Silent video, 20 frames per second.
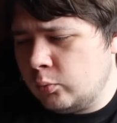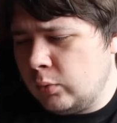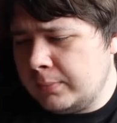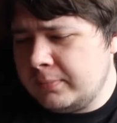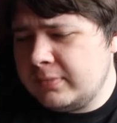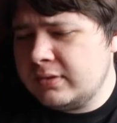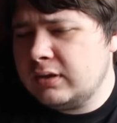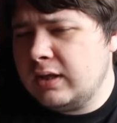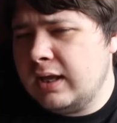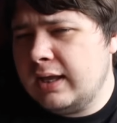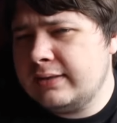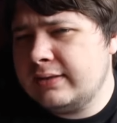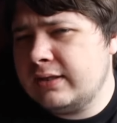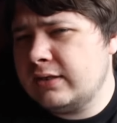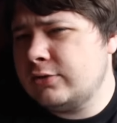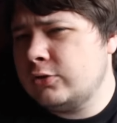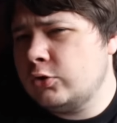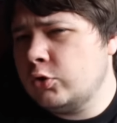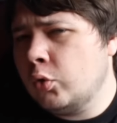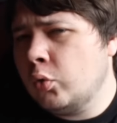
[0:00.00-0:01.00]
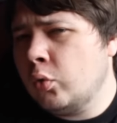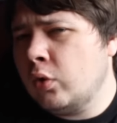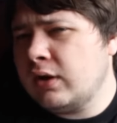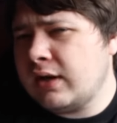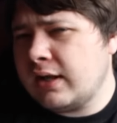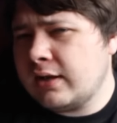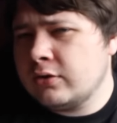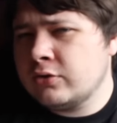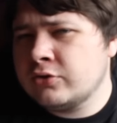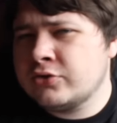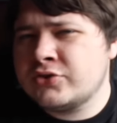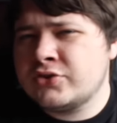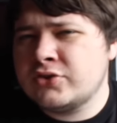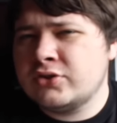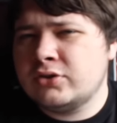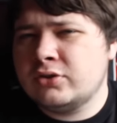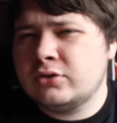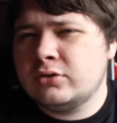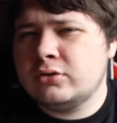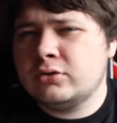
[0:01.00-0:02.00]
When we landed, no one else
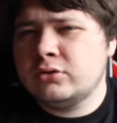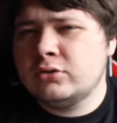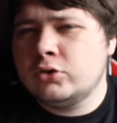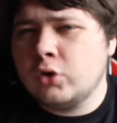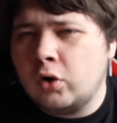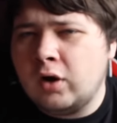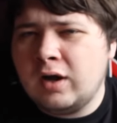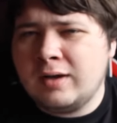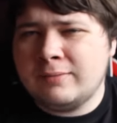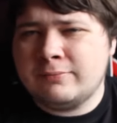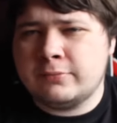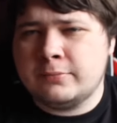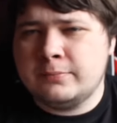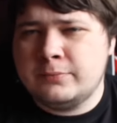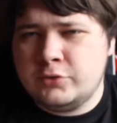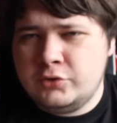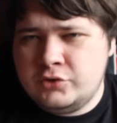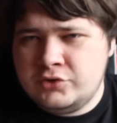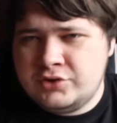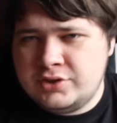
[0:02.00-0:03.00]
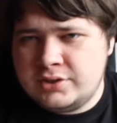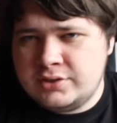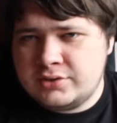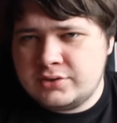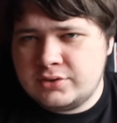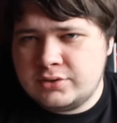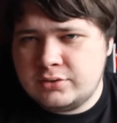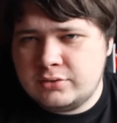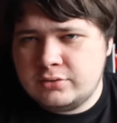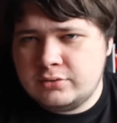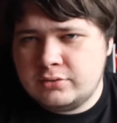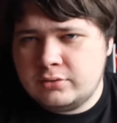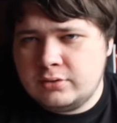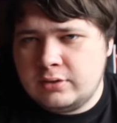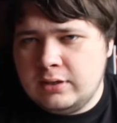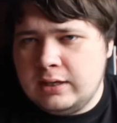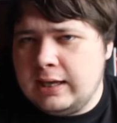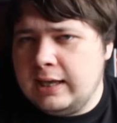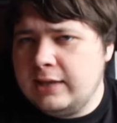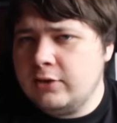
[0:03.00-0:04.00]
got up from their seats.
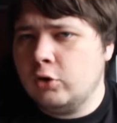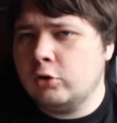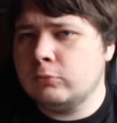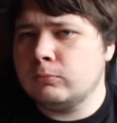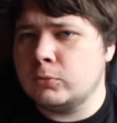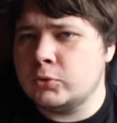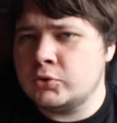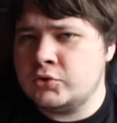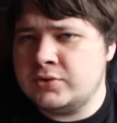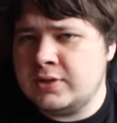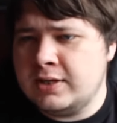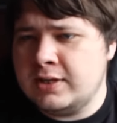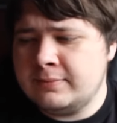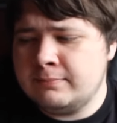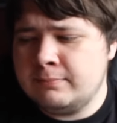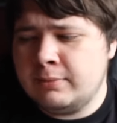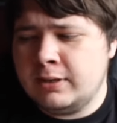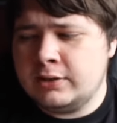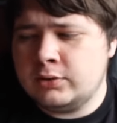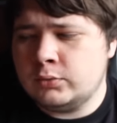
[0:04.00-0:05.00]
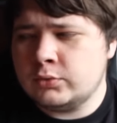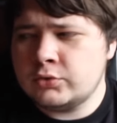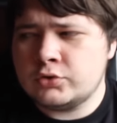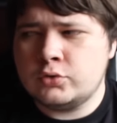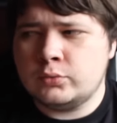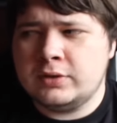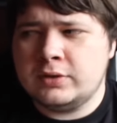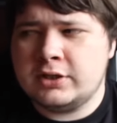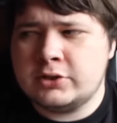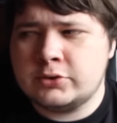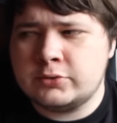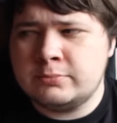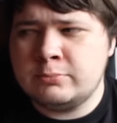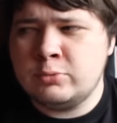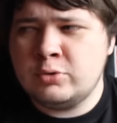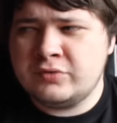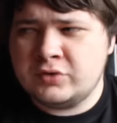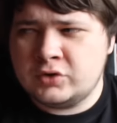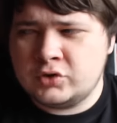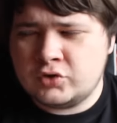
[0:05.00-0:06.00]
I almost did, but I noticed no one else was
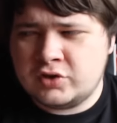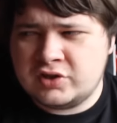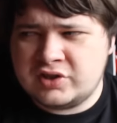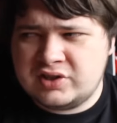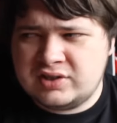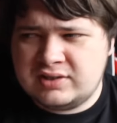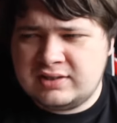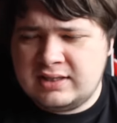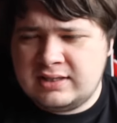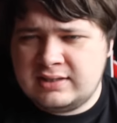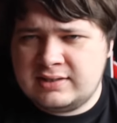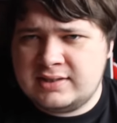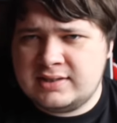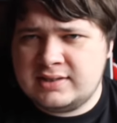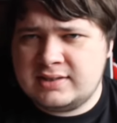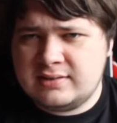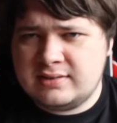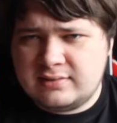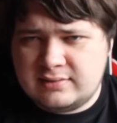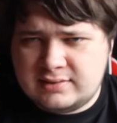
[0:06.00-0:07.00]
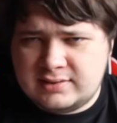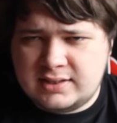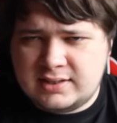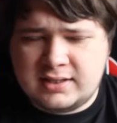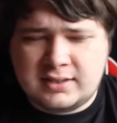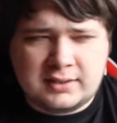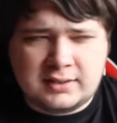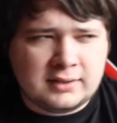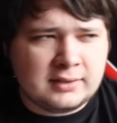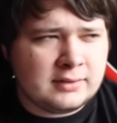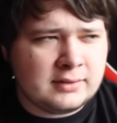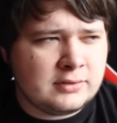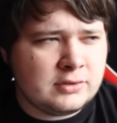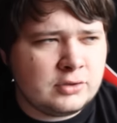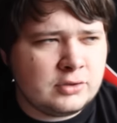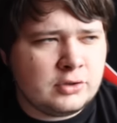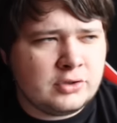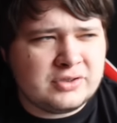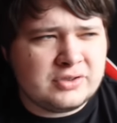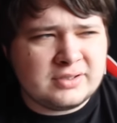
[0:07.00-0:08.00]
moving, so I stayed sitting
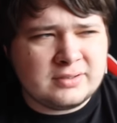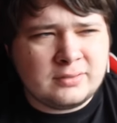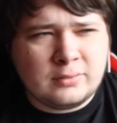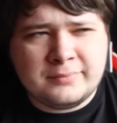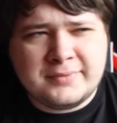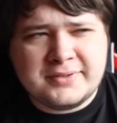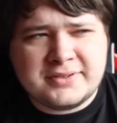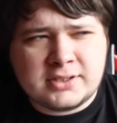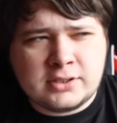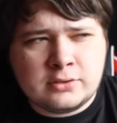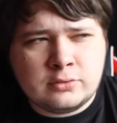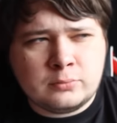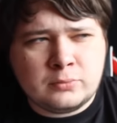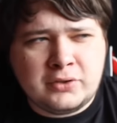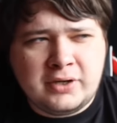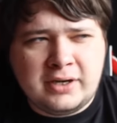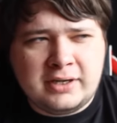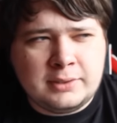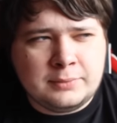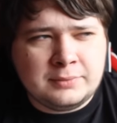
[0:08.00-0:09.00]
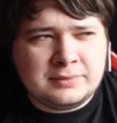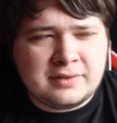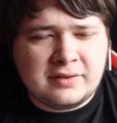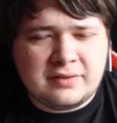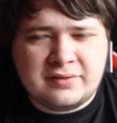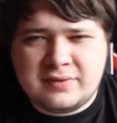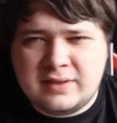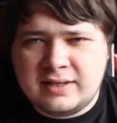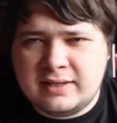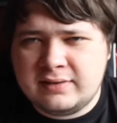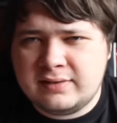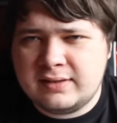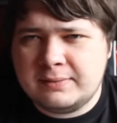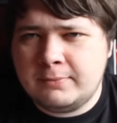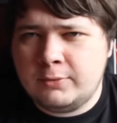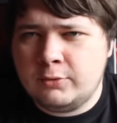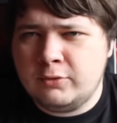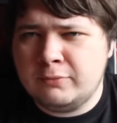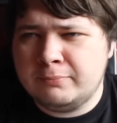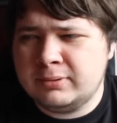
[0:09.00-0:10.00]
because obviously I don't want anyone to think that I'm
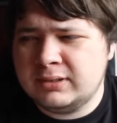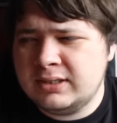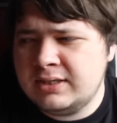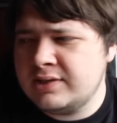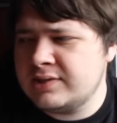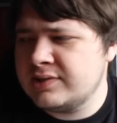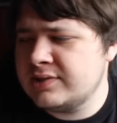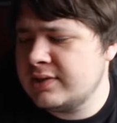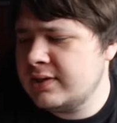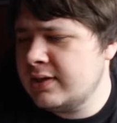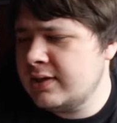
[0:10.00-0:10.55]
out of place.